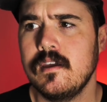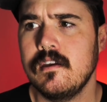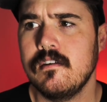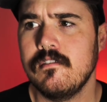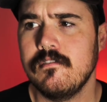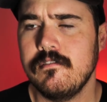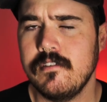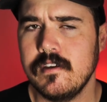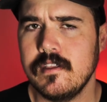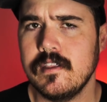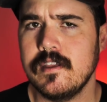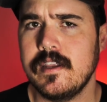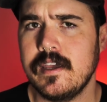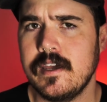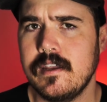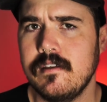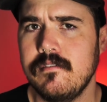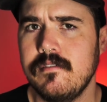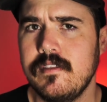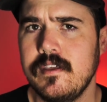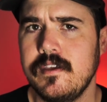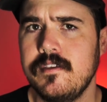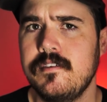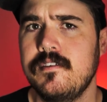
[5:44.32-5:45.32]
villain out
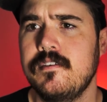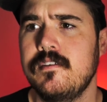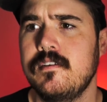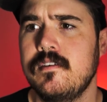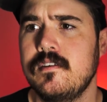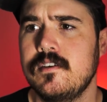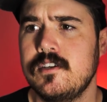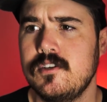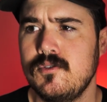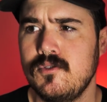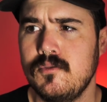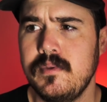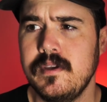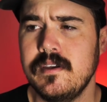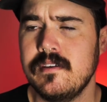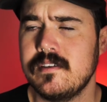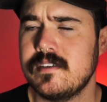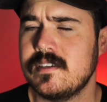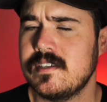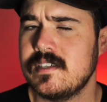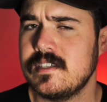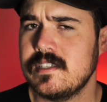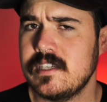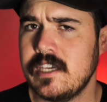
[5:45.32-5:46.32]
of this. She would be a
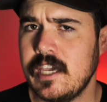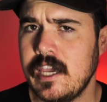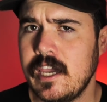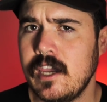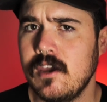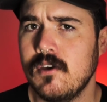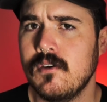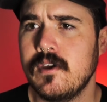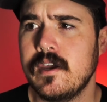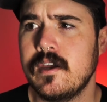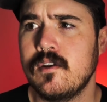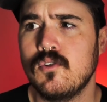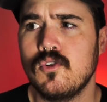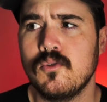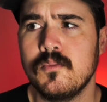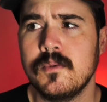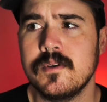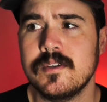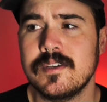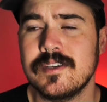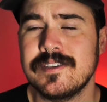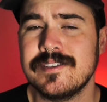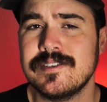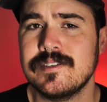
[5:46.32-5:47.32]
scary and
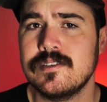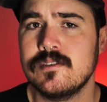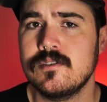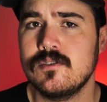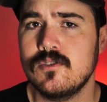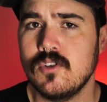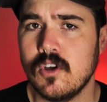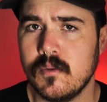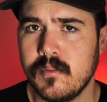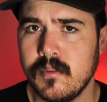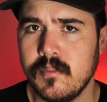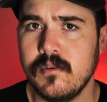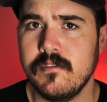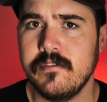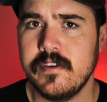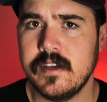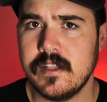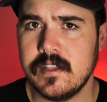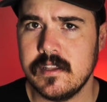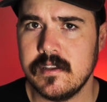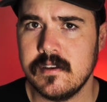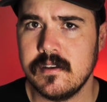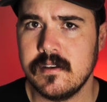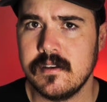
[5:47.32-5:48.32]
almost unstoppable
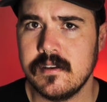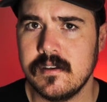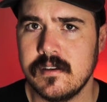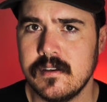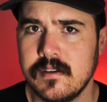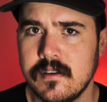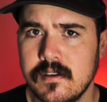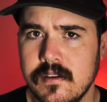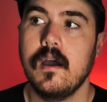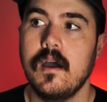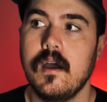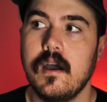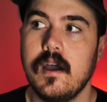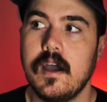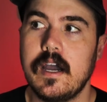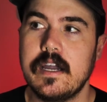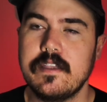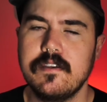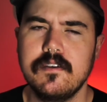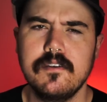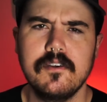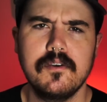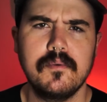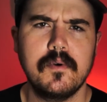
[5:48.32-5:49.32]
villain. I
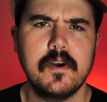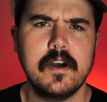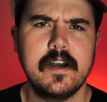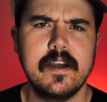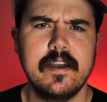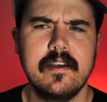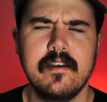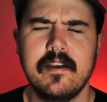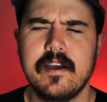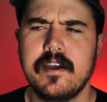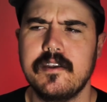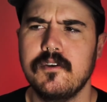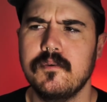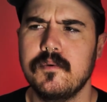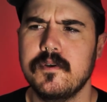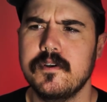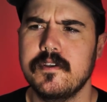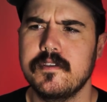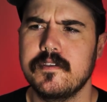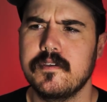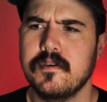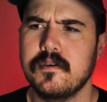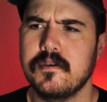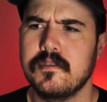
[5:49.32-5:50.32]
don't know why. I know
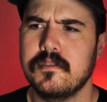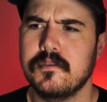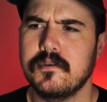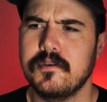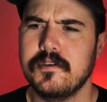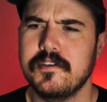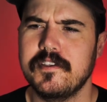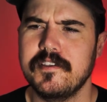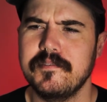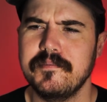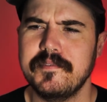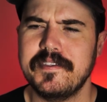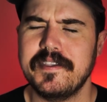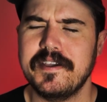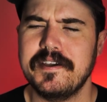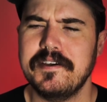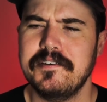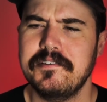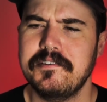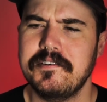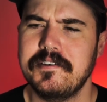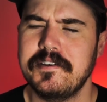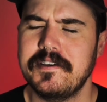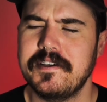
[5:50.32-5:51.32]
Wanda's going through some
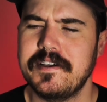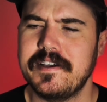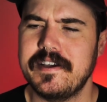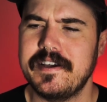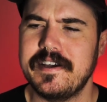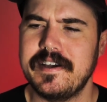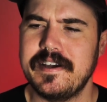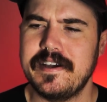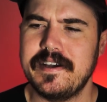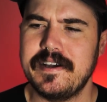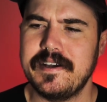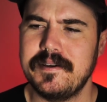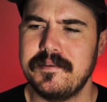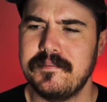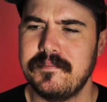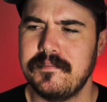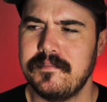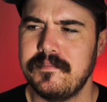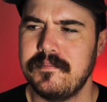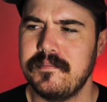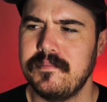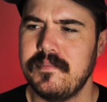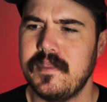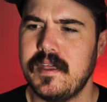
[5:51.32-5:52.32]
stuff.
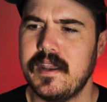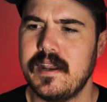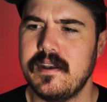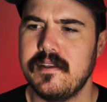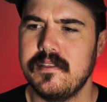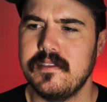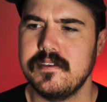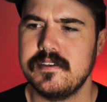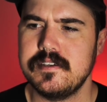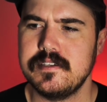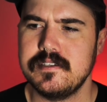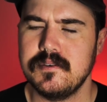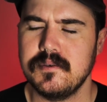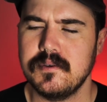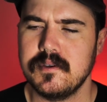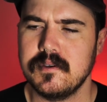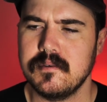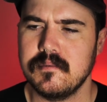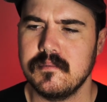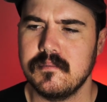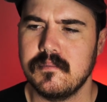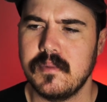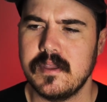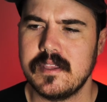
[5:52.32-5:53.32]
Um, and I know that she's
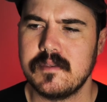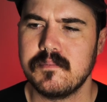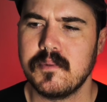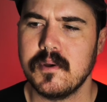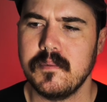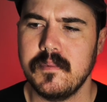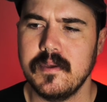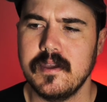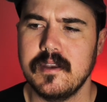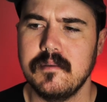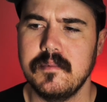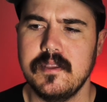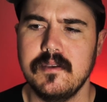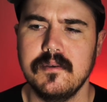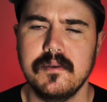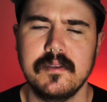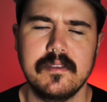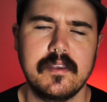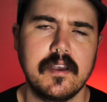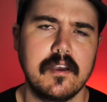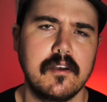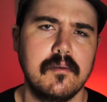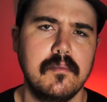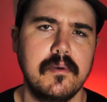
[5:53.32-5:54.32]
doing, it's probably going to be doing
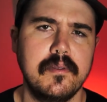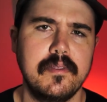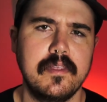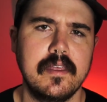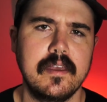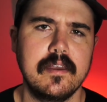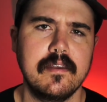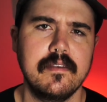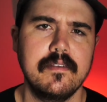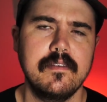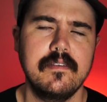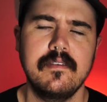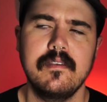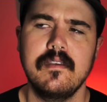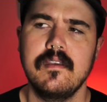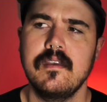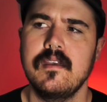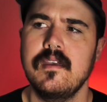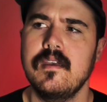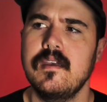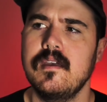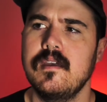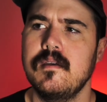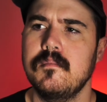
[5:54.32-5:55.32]
terrible things
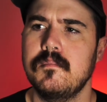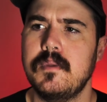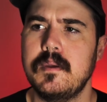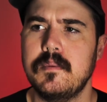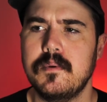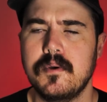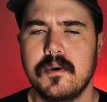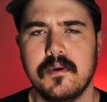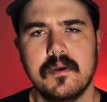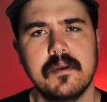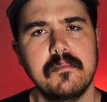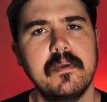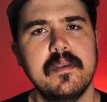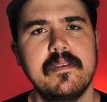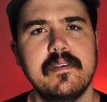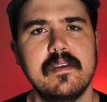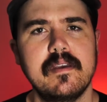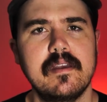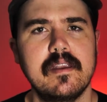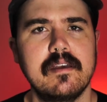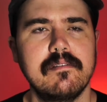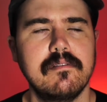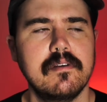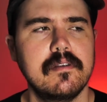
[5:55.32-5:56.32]
people going
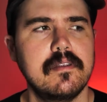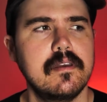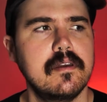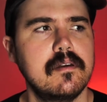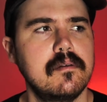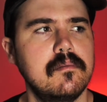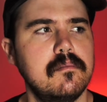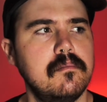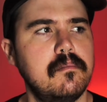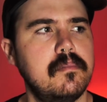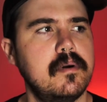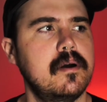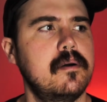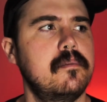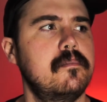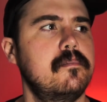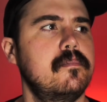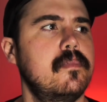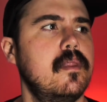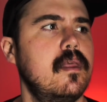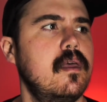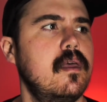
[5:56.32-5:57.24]
missing and everything, but